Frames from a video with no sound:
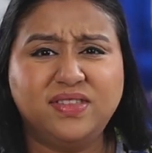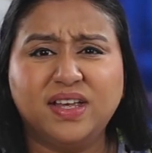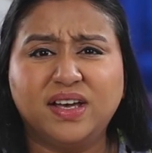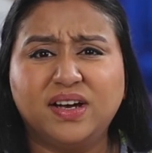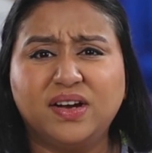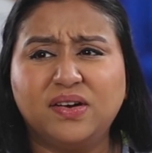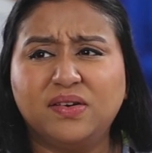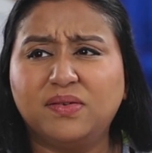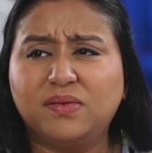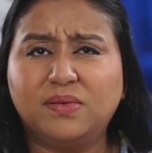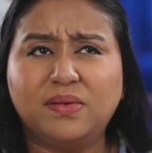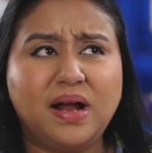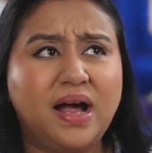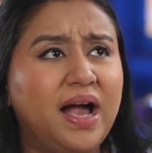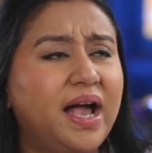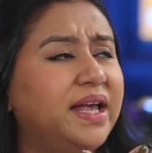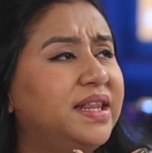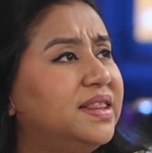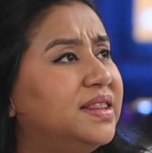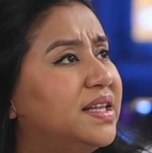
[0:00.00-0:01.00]
the
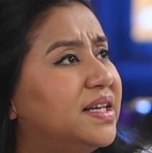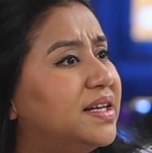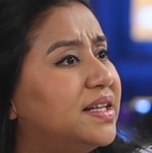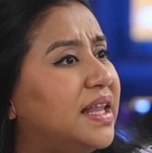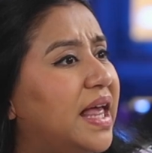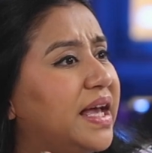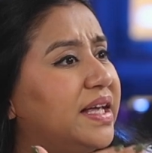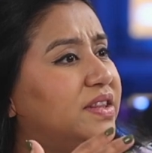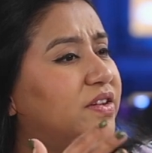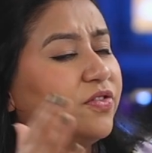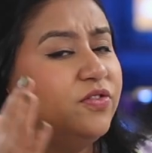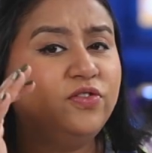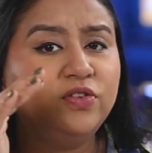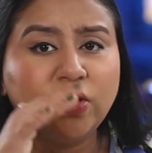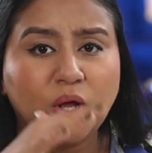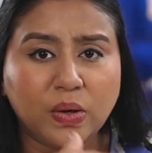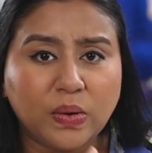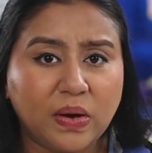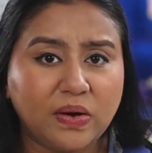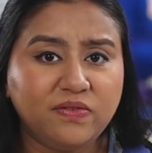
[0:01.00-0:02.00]
grind, the like the
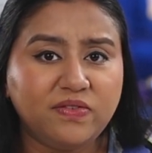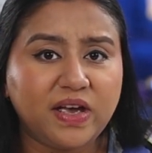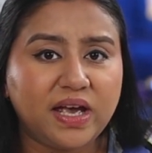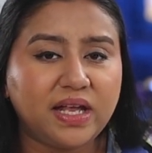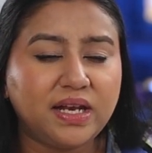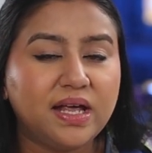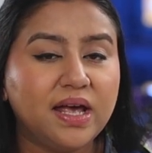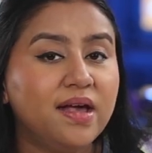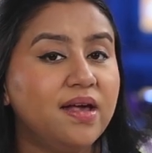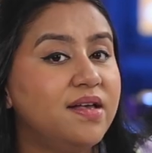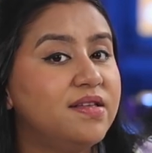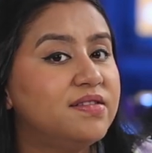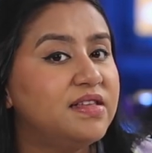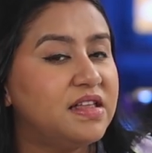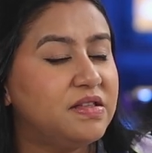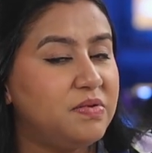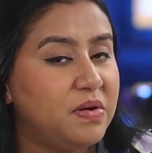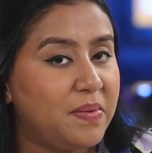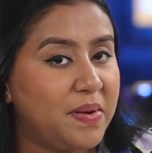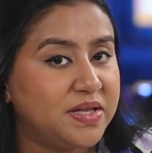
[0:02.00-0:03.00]
flow of it.
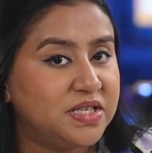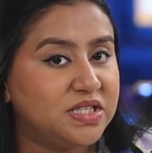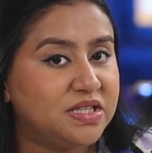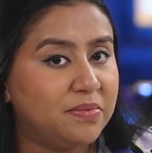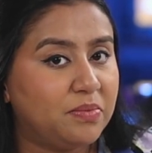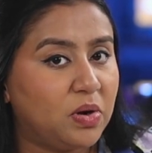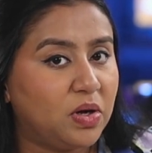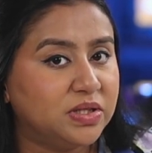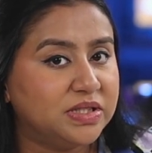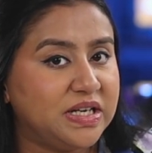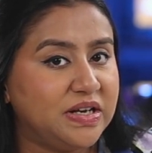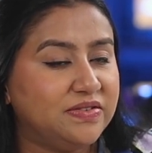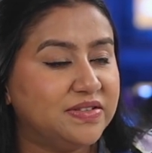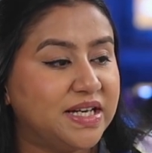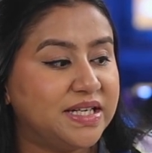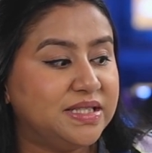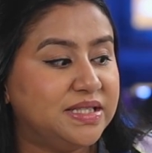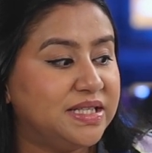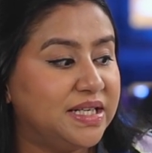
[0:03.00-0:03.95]
Since we went to the Maldives,